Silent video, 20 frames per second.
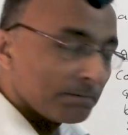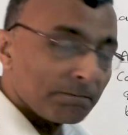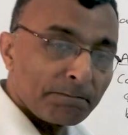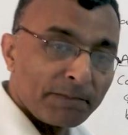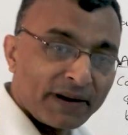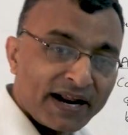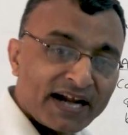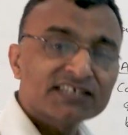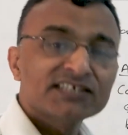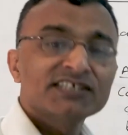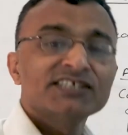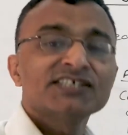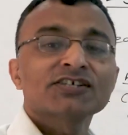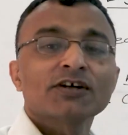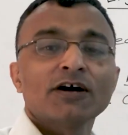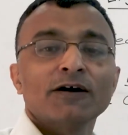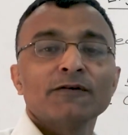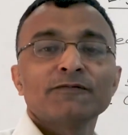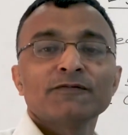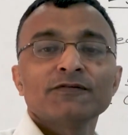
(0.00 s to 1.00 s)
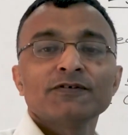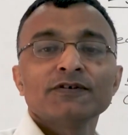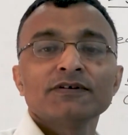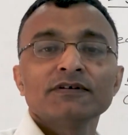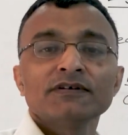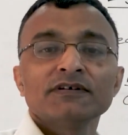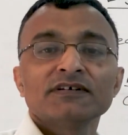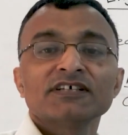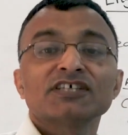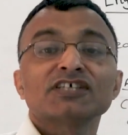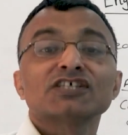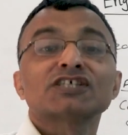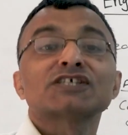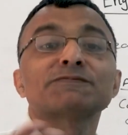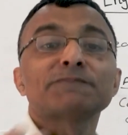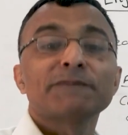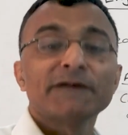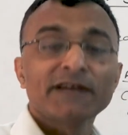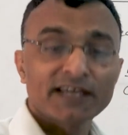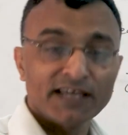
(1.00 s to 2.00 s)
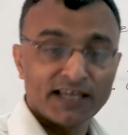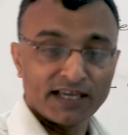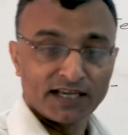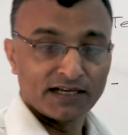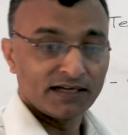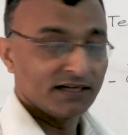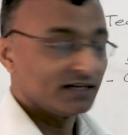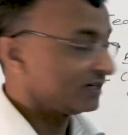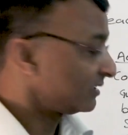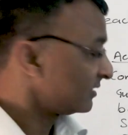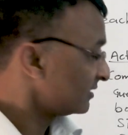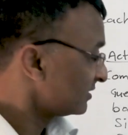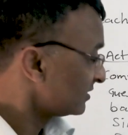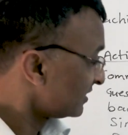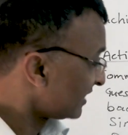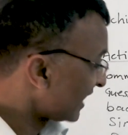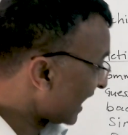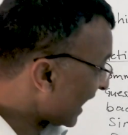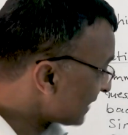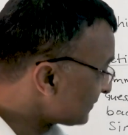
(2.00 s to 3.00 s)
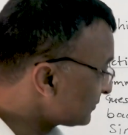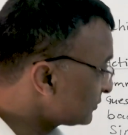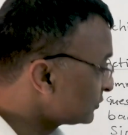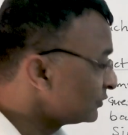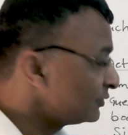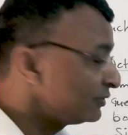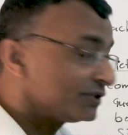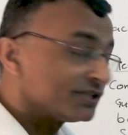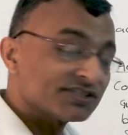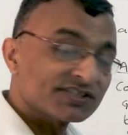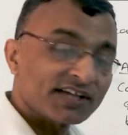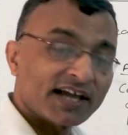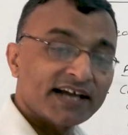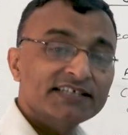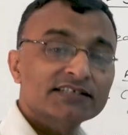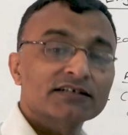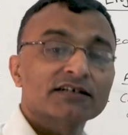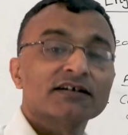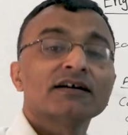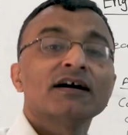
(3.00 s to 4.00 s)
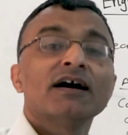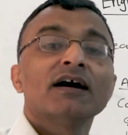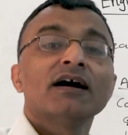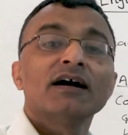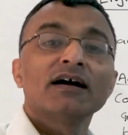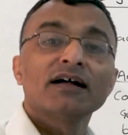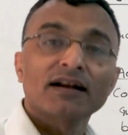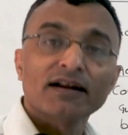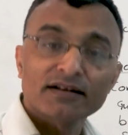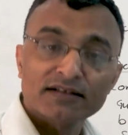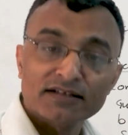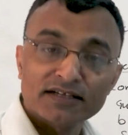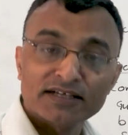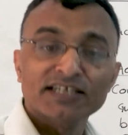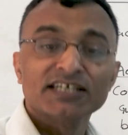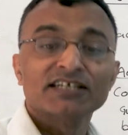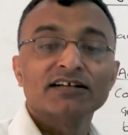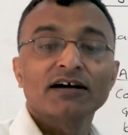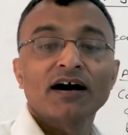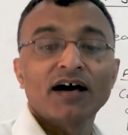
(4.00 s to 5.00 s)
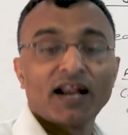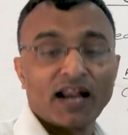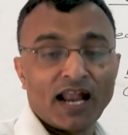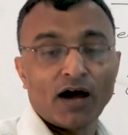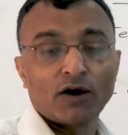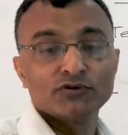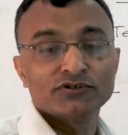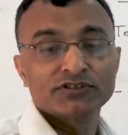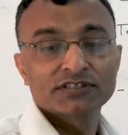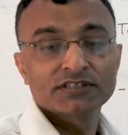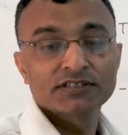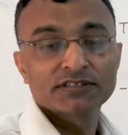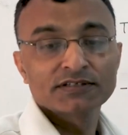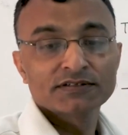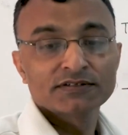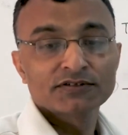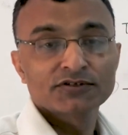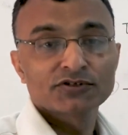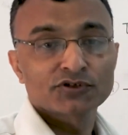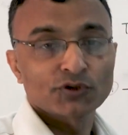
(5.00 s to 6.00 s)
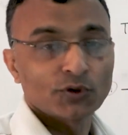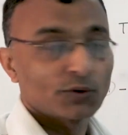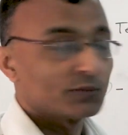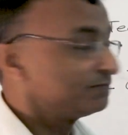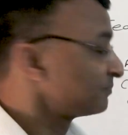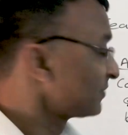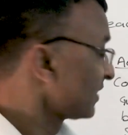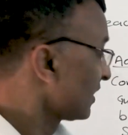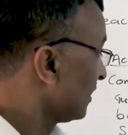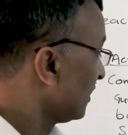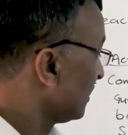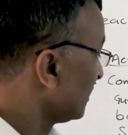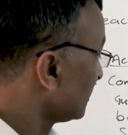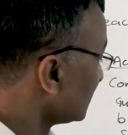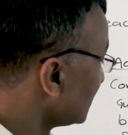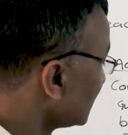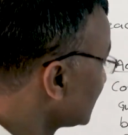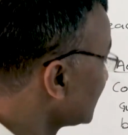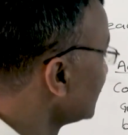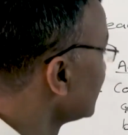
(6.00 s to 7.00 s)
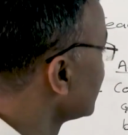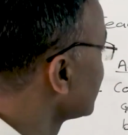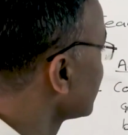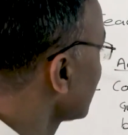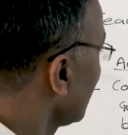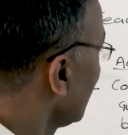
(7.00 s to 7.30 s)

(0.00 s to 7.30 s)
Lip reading: practice of speaking. They have to recite or read aloud. So this is